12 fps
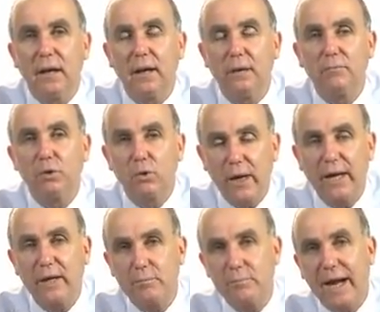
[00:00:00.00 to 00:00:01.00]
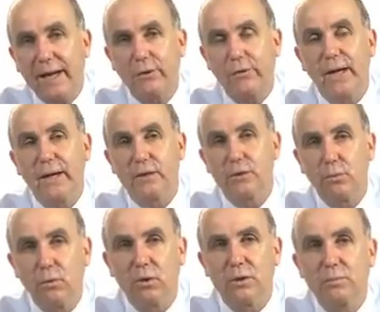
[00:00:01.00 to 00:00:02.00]
bank credit
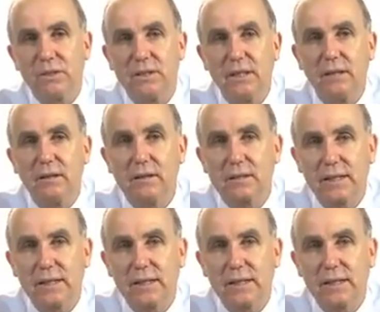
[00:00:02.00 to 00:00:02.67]
towards particular